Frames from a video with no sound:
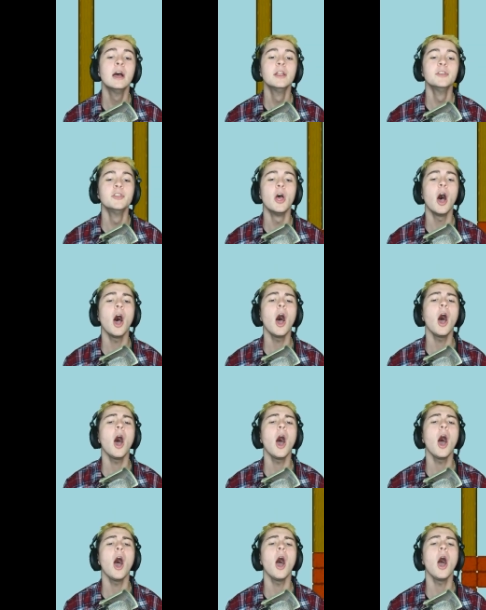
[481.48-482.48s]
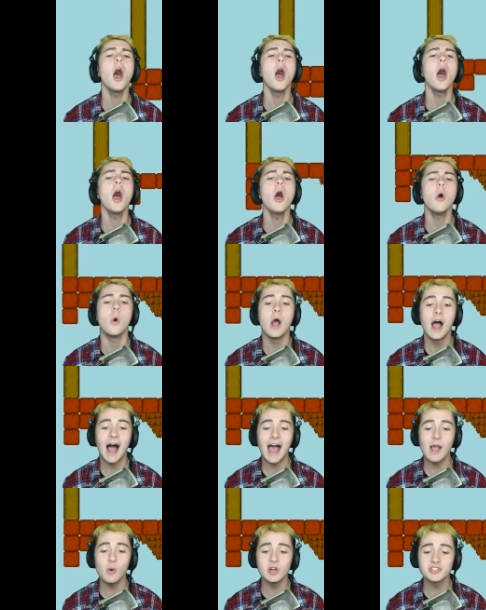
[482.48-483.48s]
no!
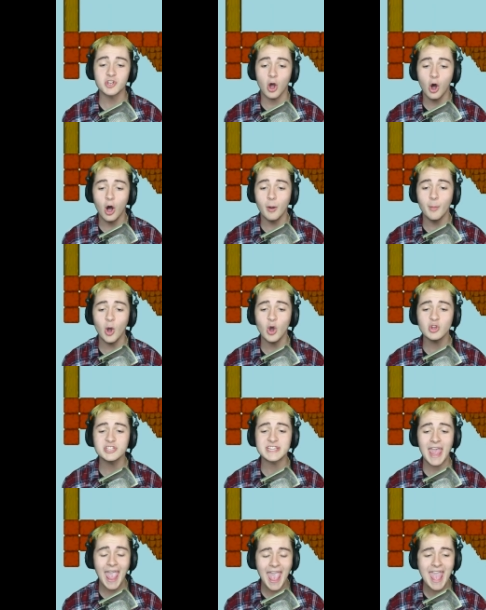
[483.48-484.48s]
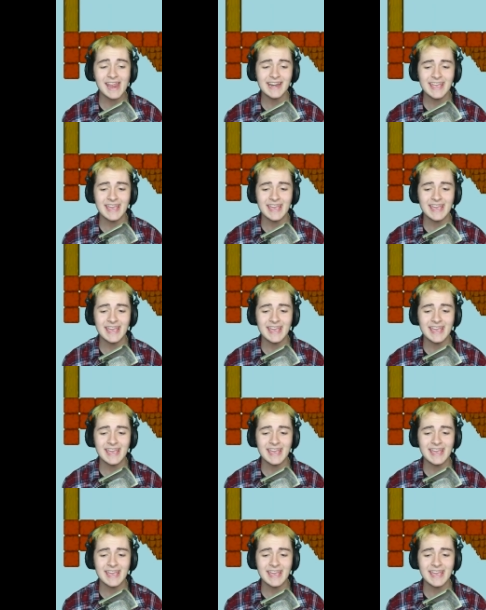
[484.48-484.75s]
I was almost in